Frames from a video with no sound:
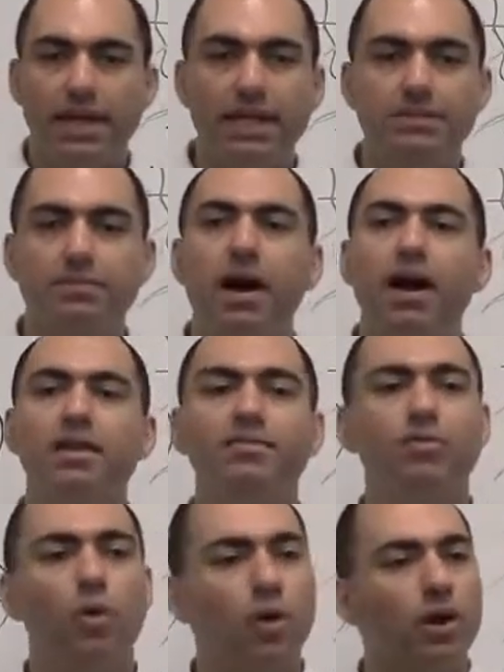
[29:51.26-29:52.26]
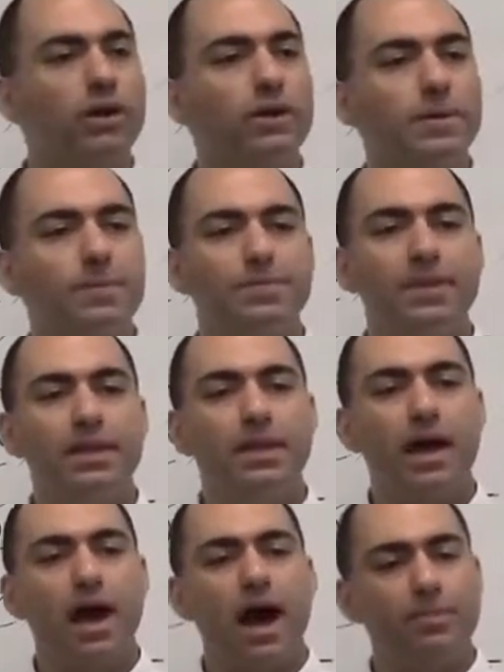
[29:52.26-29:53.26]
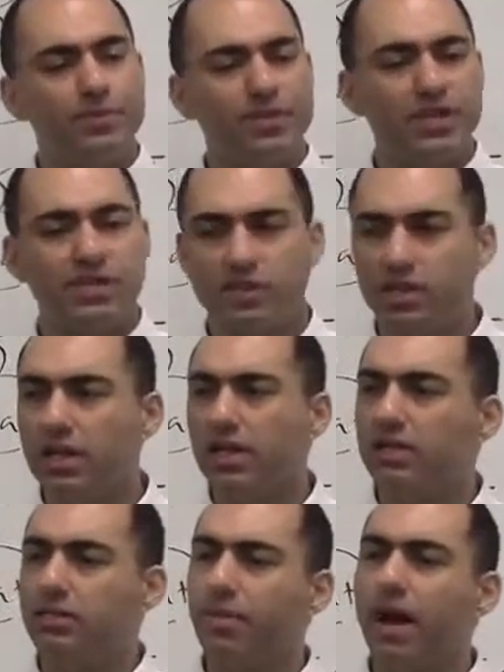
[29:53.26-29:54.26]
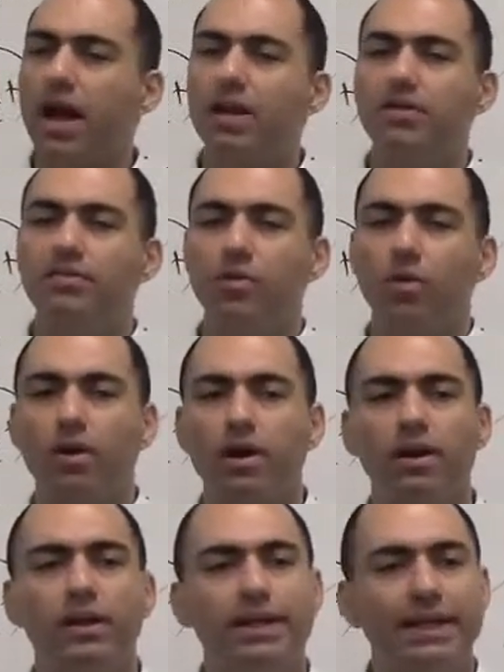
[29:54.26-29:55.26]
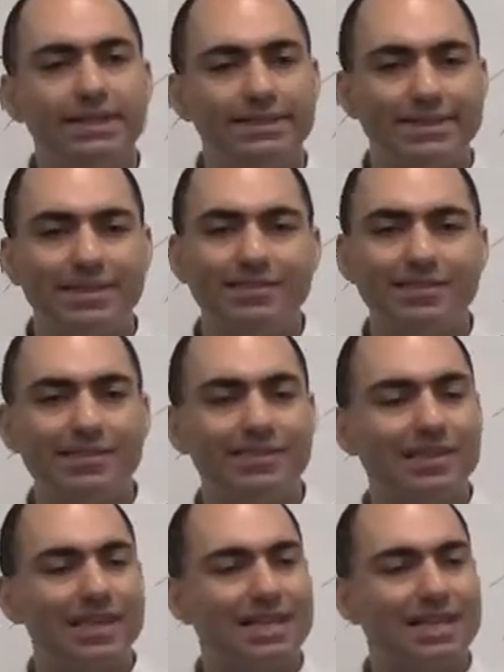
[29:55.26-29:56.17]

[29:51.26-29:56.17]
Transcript: In spite of your obstinacy, in spite of your insistence,